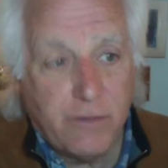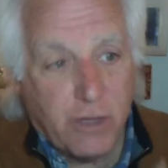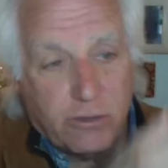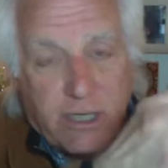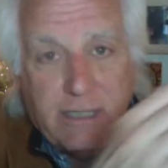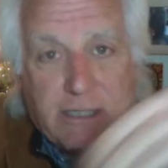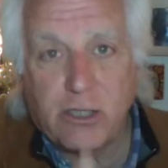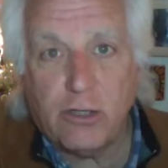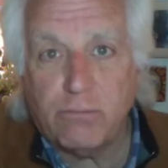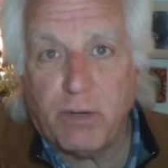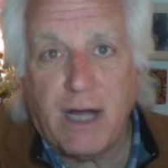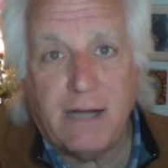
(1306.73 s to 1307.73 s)
Those
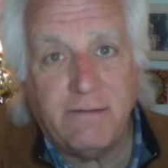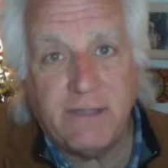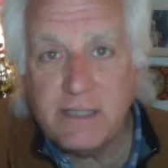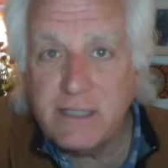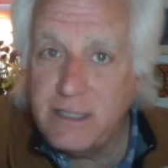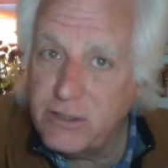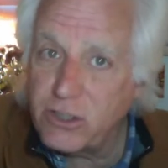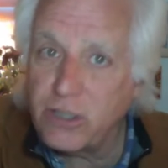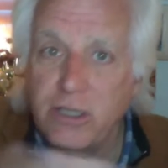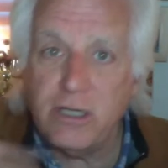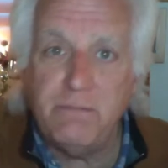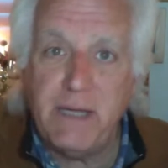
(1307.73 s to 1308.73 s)
eastern provinces
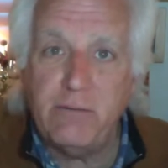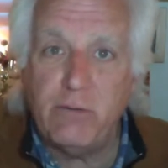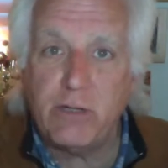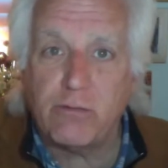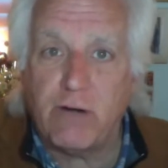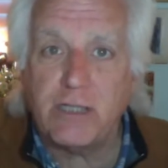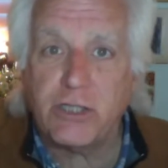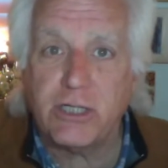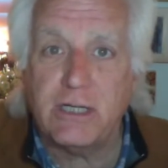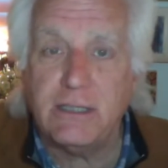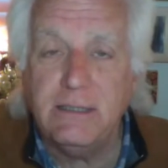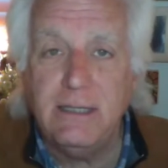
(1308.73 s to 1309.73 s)
are going to be with
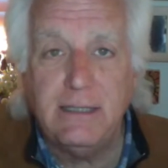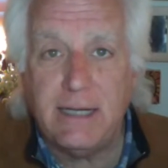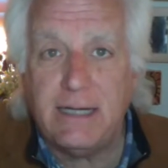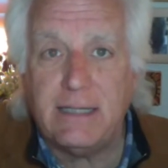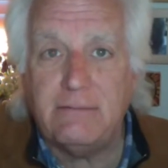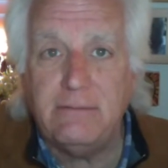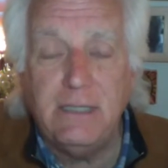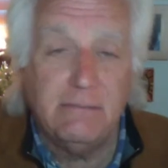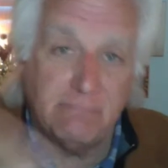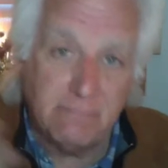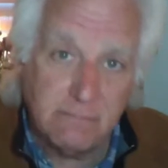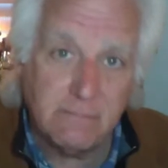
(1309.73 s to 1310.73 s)
Russia now,
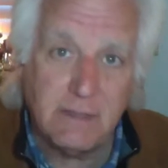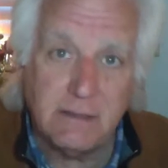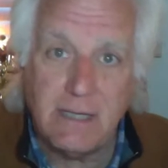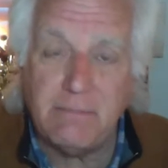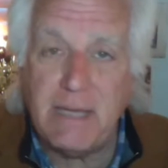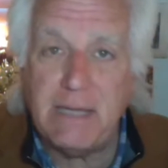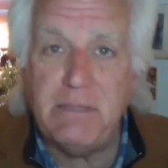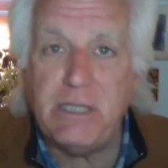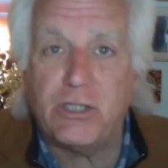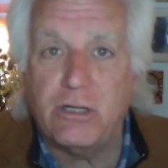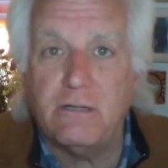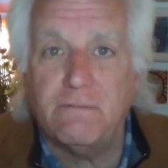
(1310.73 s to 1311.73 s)
and
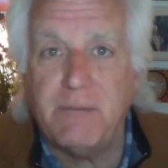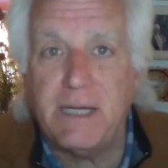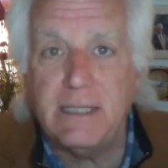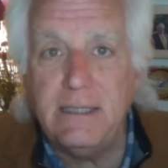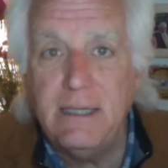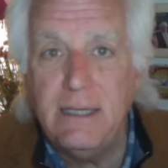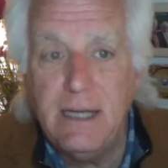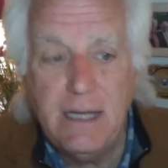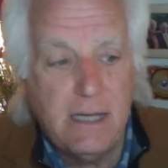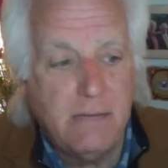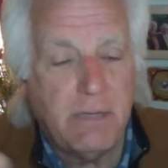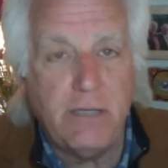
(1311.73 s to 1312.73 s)
maybe should have been.
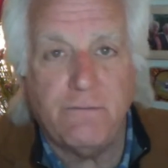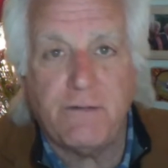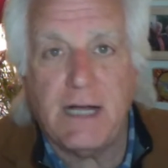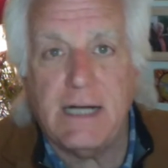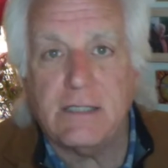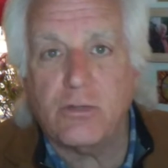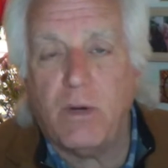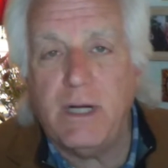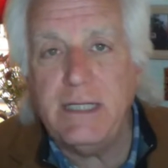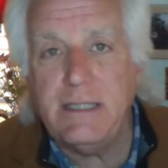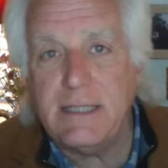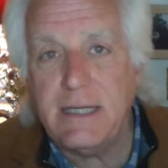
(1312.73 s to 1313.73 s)
But you've got
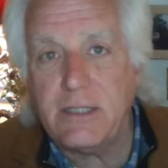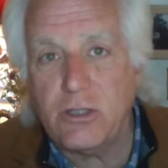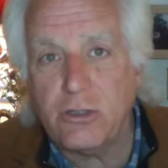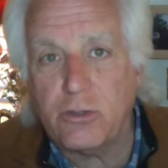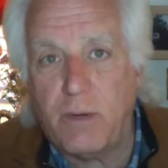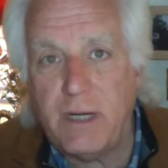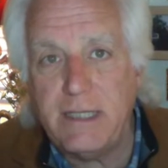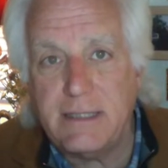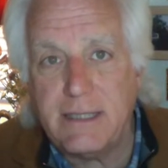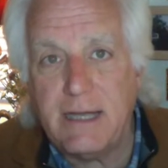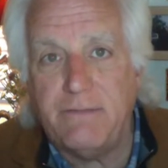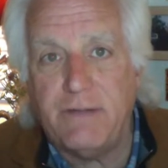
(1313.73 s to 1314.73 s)
26 or
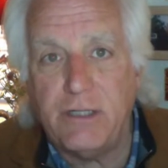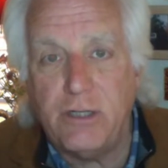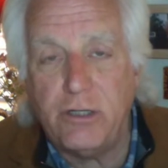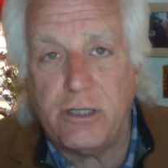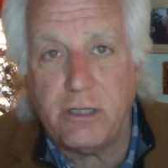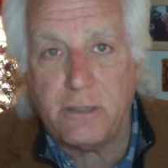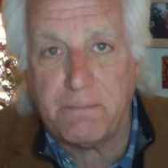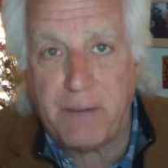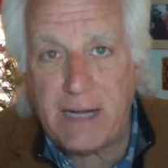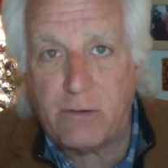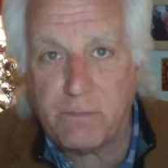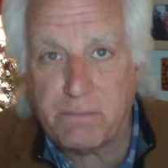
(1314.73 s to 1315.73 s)
27 nuclear
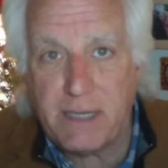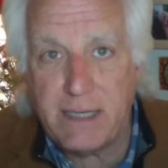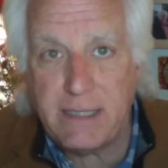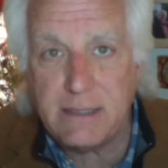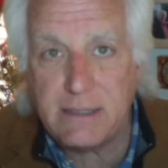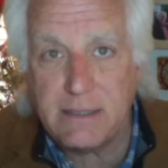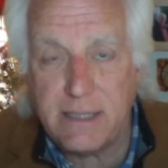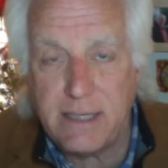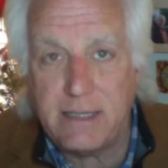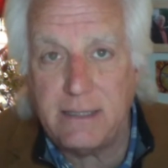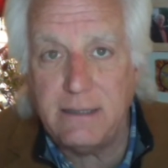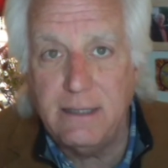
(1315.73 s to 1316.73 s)
power plants
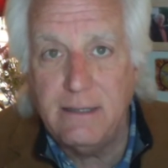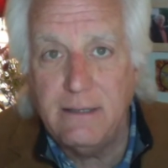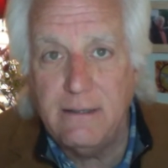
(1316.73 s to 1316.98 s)
there.